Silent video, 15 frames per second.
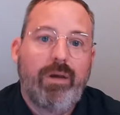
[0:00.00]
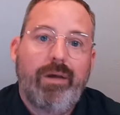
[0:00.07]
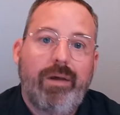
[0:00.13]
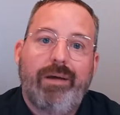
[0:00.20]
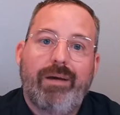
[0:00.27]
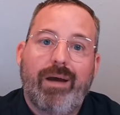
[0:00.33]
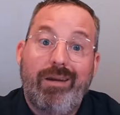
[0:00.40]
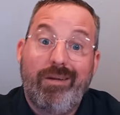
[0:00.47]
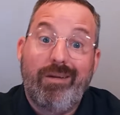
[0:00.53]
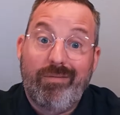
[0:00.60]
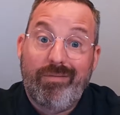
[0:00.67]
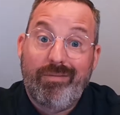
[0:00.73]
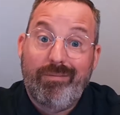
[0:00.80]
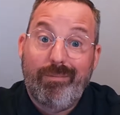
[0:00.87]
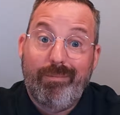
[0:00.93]
kind of
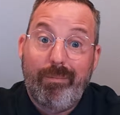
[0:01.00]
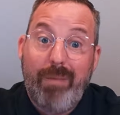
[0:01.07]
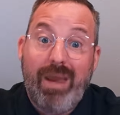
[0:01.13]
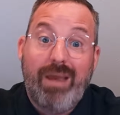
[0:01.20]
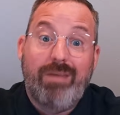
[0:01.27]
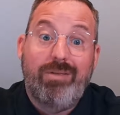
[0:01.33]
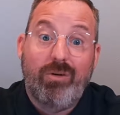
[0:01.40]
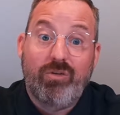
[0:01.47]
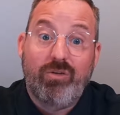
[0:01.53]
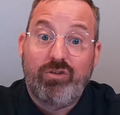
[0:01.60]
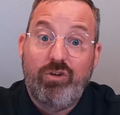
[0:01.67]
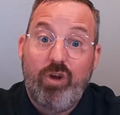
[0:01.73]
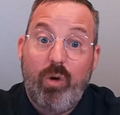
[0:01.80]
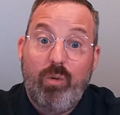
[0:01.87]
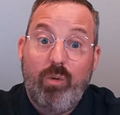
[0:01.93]
make those
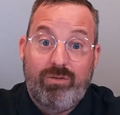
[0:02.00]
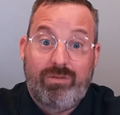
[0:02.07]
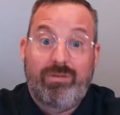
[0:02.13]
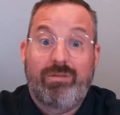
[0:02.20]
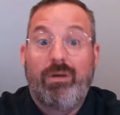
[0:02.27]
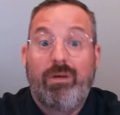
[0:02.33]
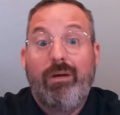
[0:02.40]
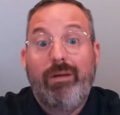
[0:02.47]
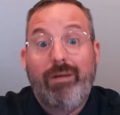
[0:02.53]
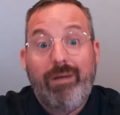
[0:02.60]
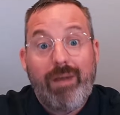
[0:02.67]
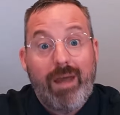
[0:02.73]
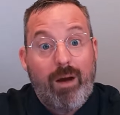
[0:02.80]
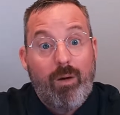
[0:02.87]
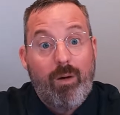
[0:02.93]
notes
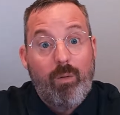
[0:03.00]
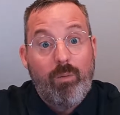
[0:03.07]
now